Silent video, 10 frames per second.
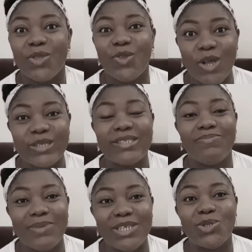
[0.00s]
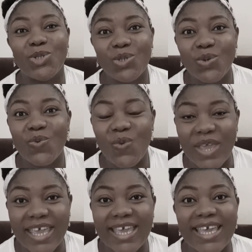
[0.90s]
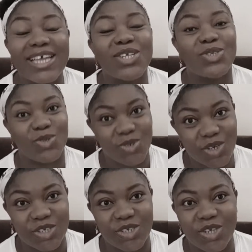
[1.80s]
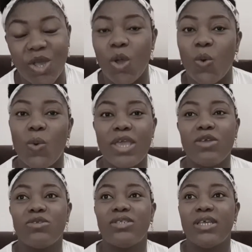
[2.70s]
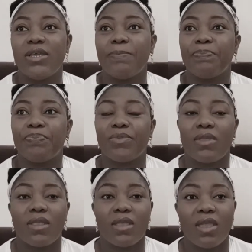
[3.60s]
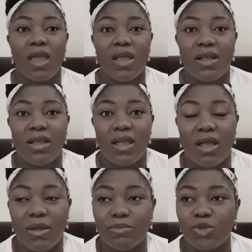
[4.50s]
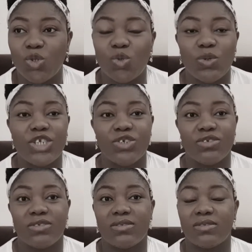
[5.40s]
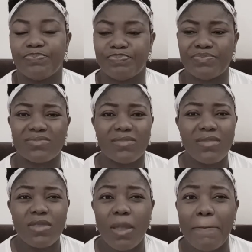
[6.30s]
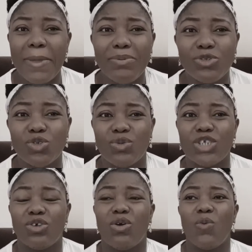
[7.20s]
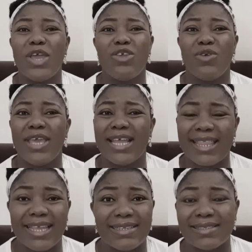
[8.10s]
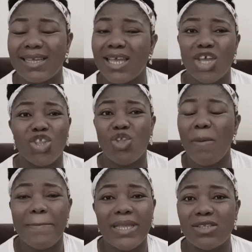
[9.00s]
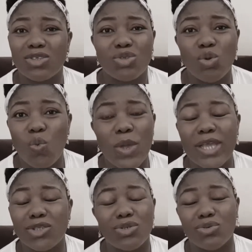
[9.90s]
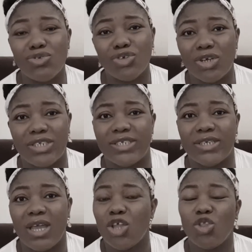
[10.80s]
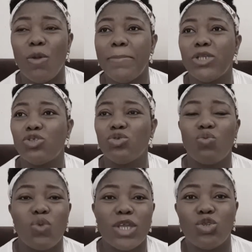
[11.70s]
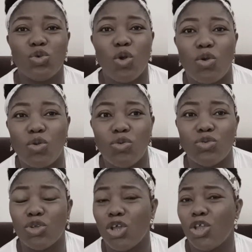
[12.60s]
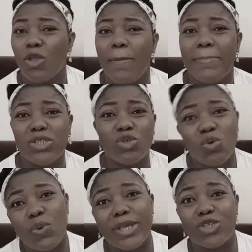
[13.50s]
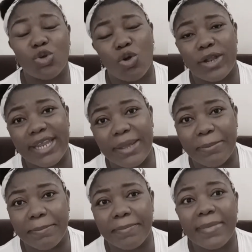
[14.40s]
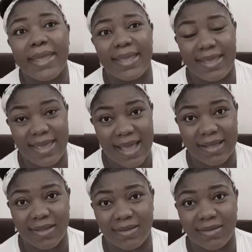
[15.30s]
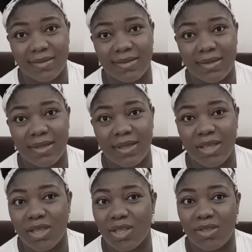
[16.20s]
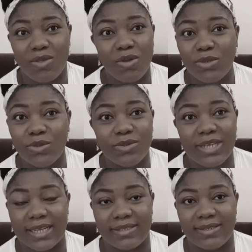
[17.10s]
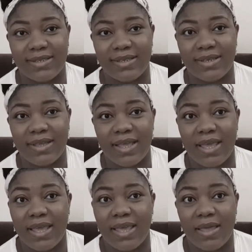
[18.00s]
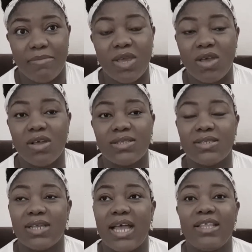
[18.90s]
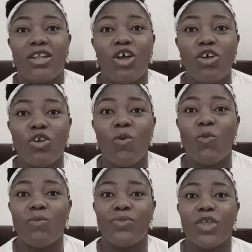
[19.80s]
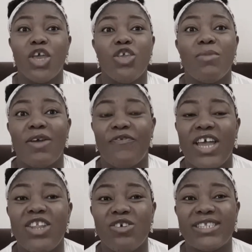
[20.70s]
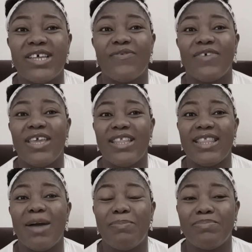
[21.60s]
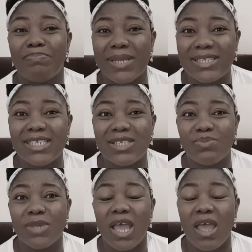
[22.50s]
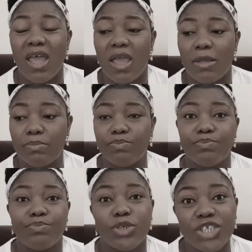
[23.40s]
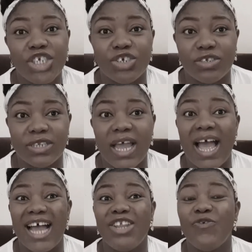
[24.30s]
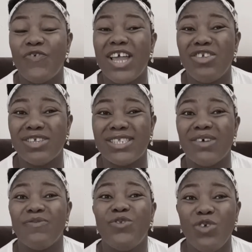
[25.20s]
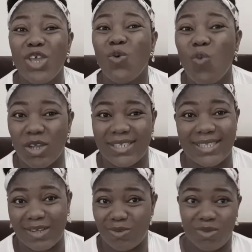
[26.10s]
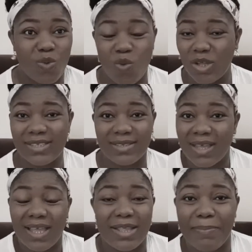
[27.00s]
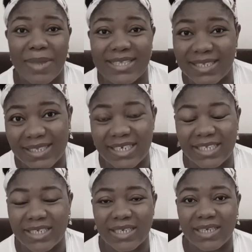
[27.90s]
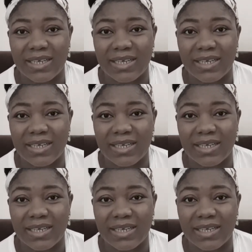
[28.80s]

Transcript: Don't be too quick to judge. When you see situations, people's situation, or when you hear things, don't be too quick to judge. Don't be too quick to conclude. Don't be too quick to condemn. Yeah, don't do that, because at the long run, you might find yourself in that person's position, and you find yourself doing worse than what the person did.